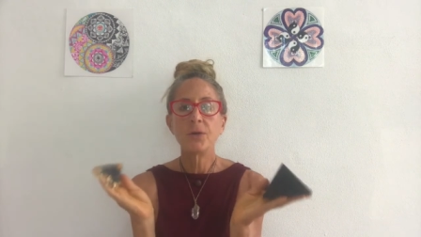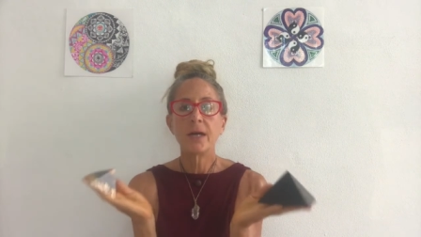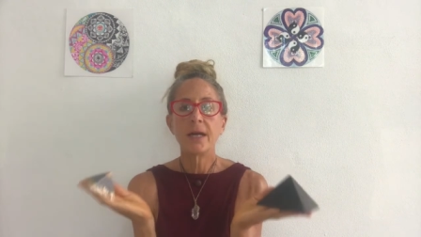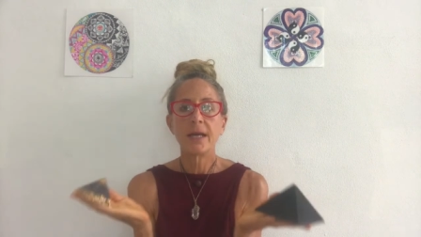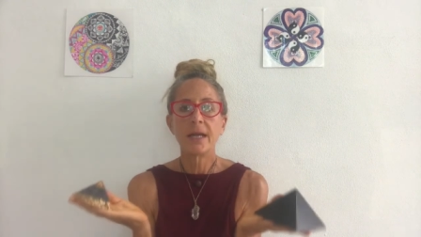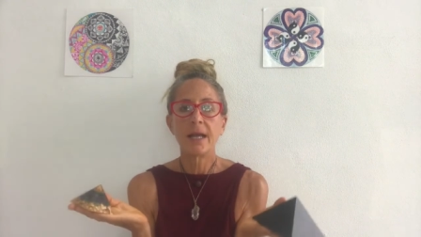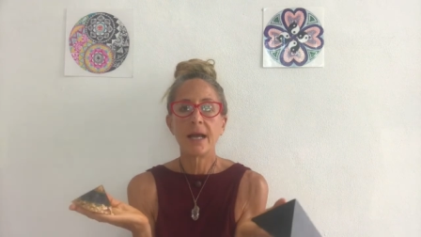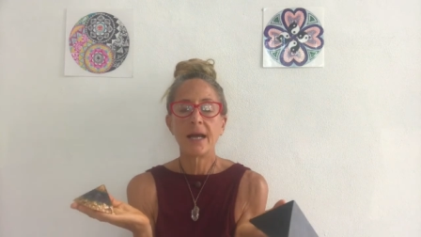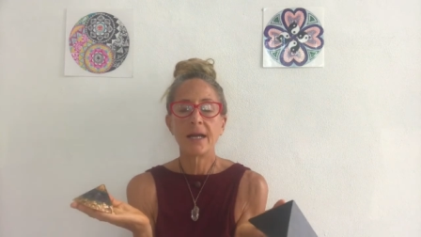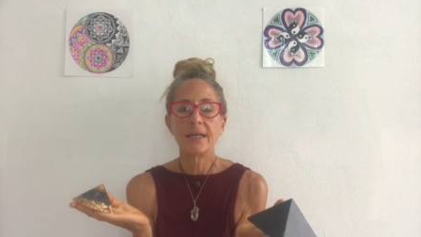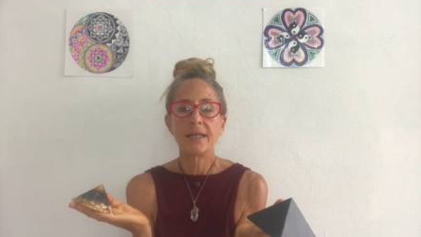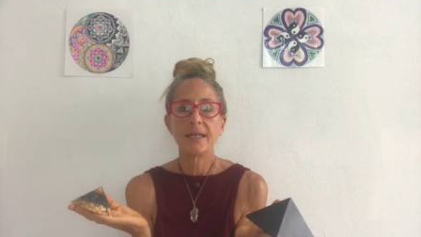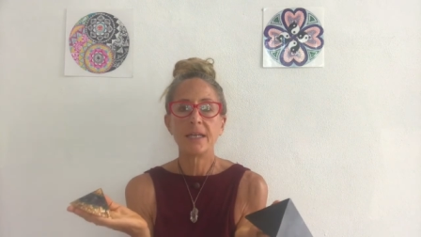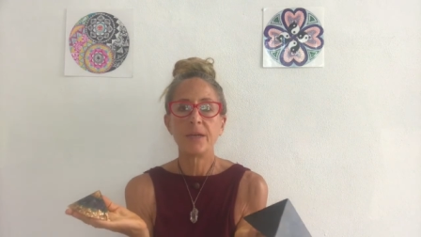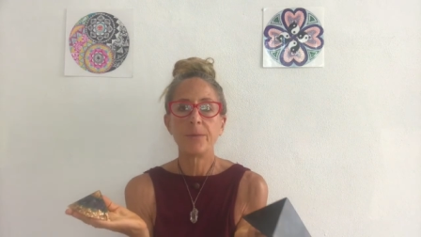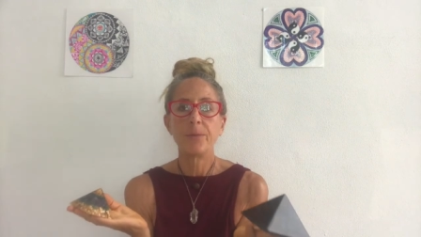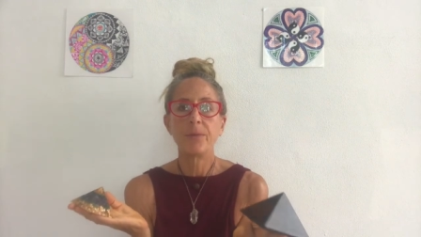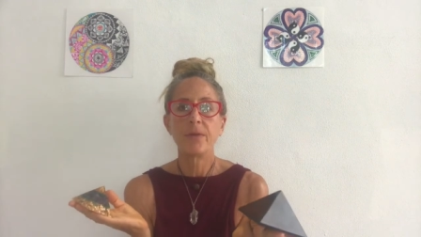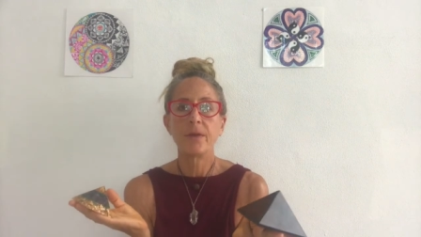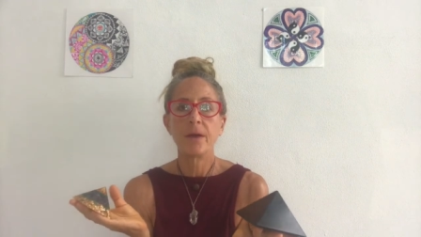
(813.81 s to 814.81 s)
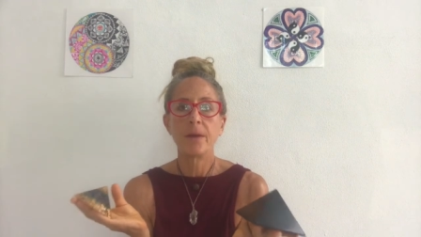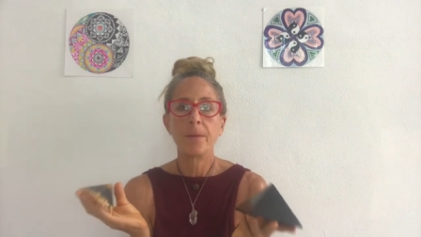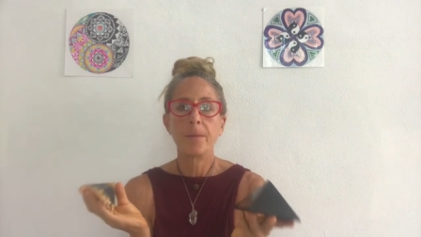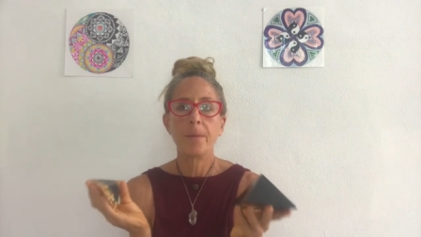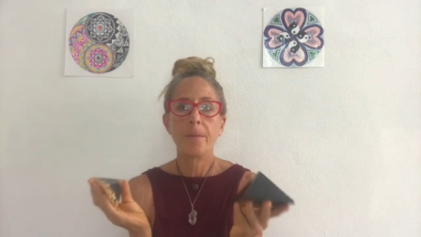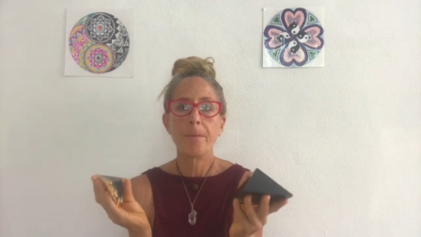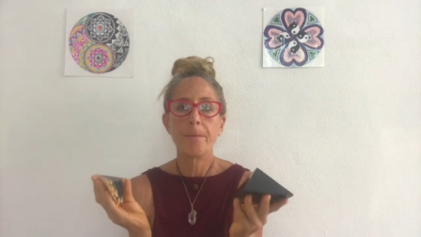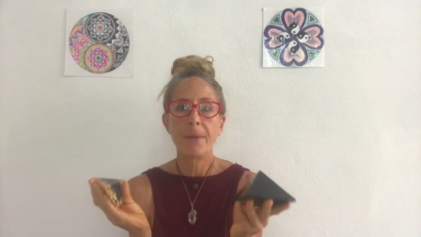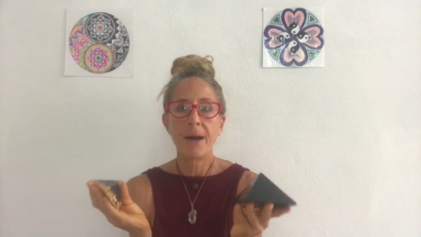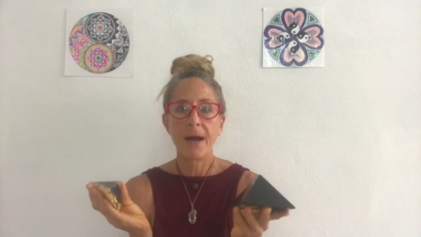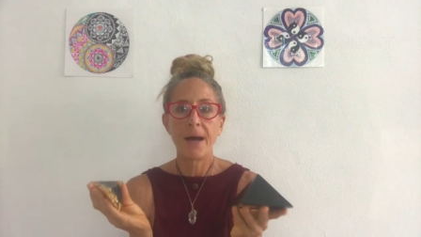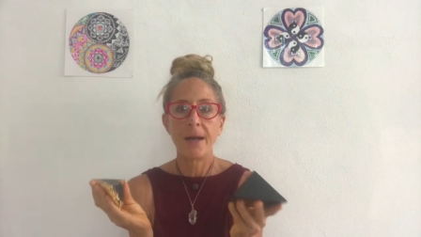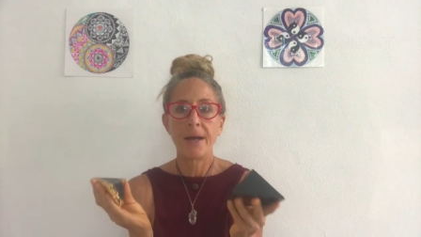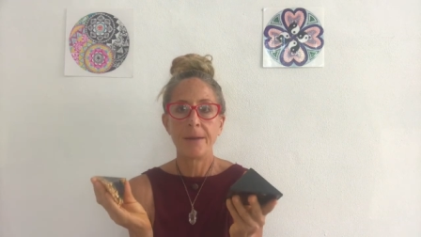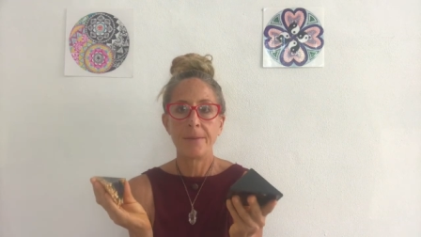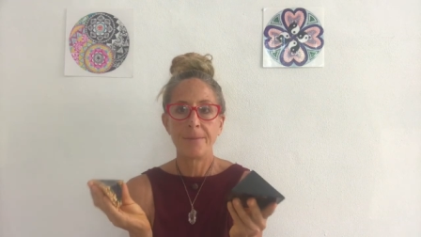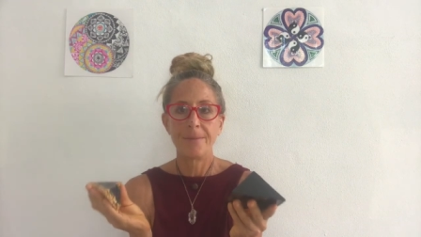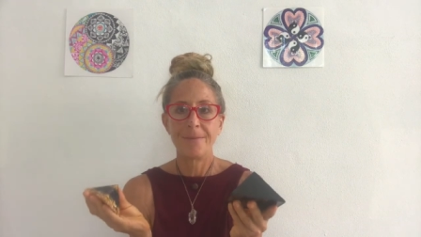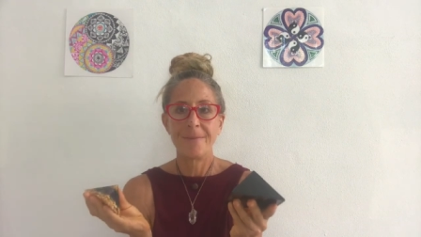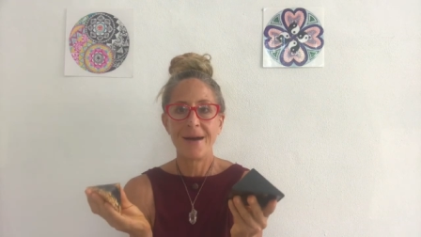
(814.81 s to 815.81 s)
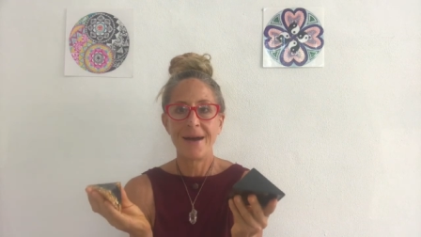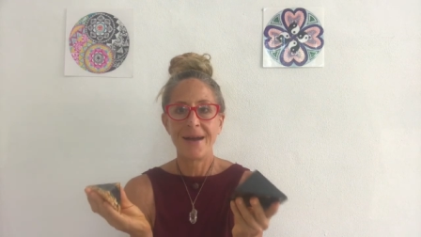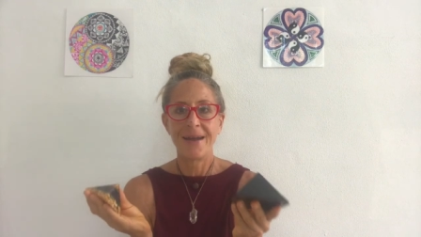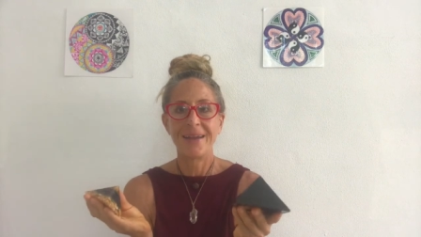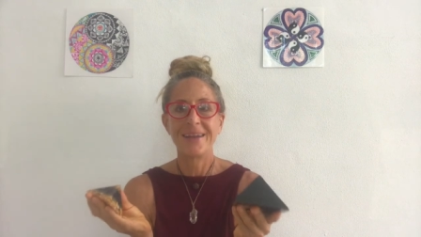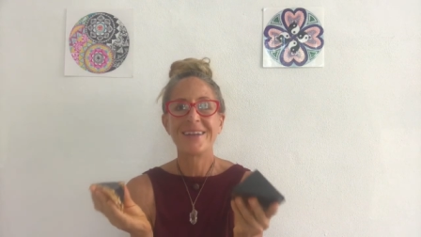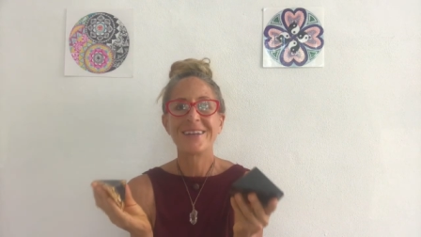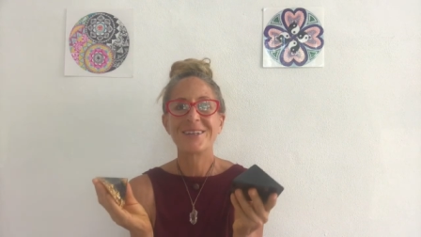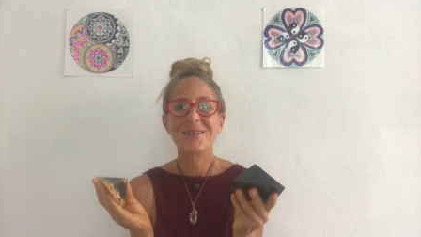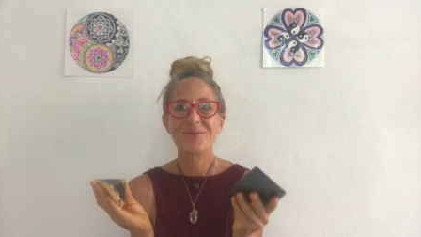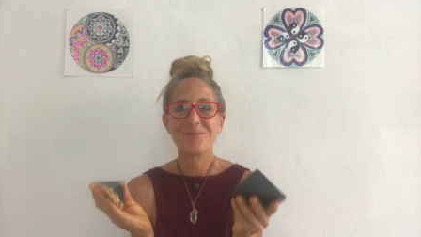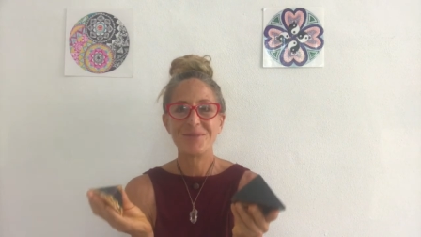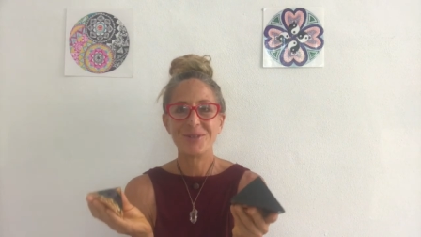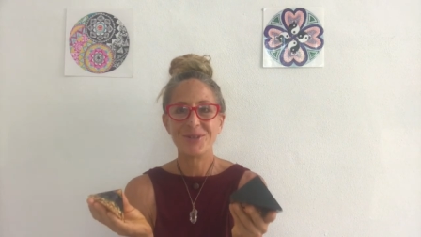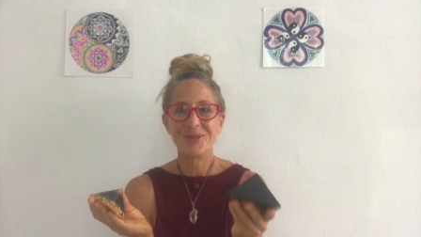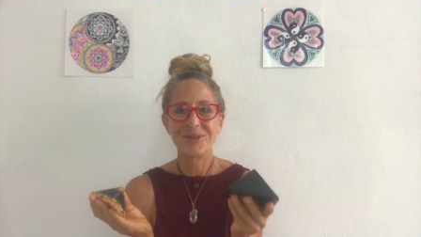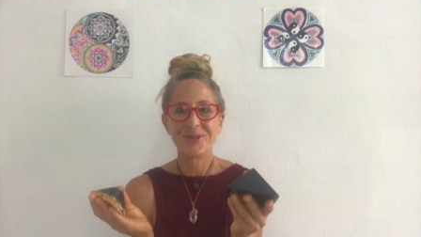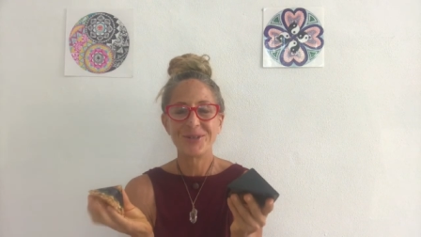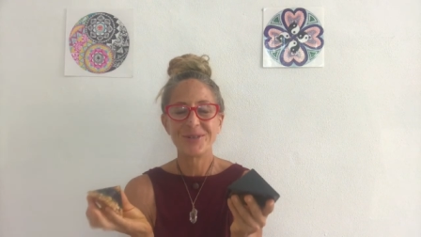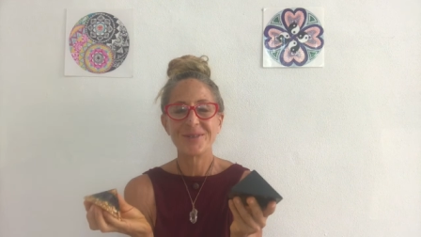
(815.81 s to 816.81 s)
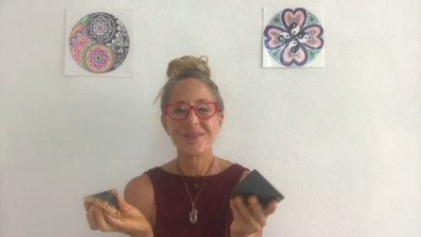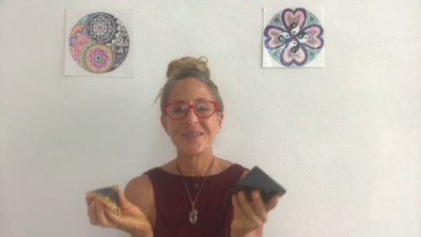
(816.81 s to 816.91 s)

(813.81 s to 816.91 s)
and I keep them by my computer.